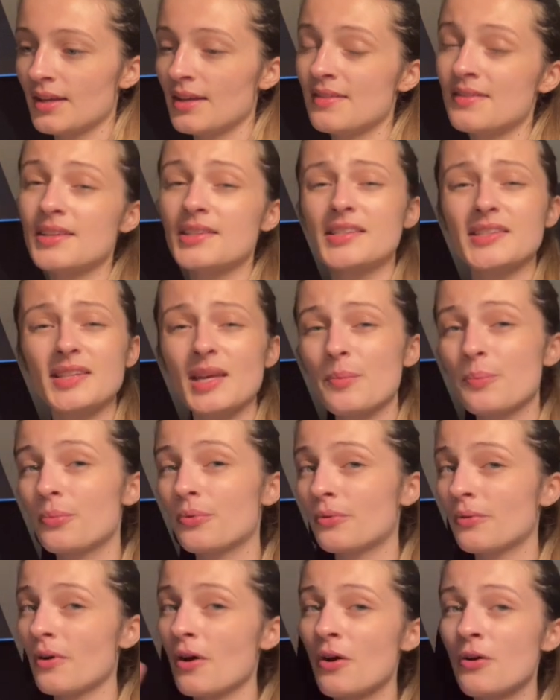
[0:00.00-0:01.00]
This is a
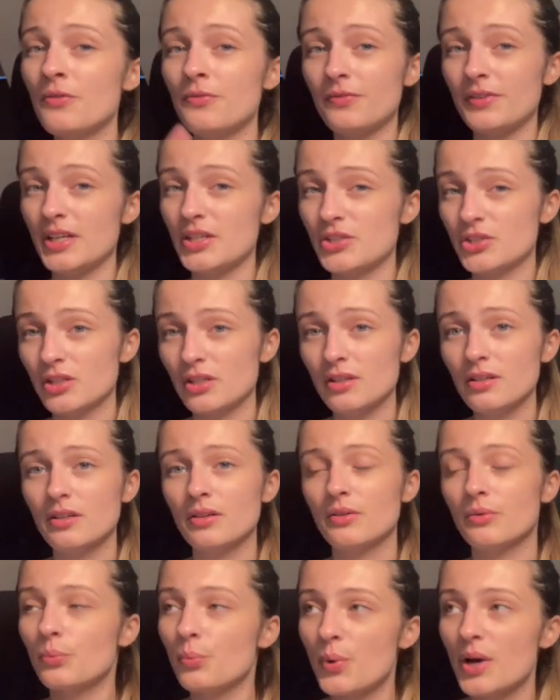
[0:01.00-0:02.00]
pro feature,
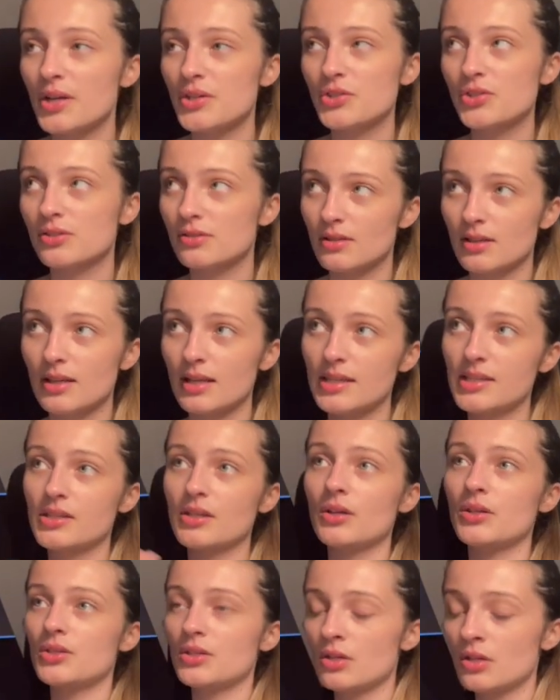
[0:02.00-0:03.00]
which is
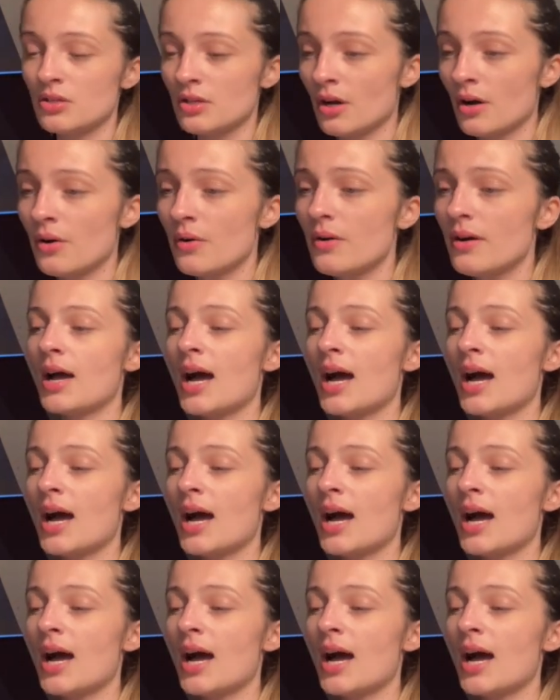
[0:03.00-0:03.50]
good to know.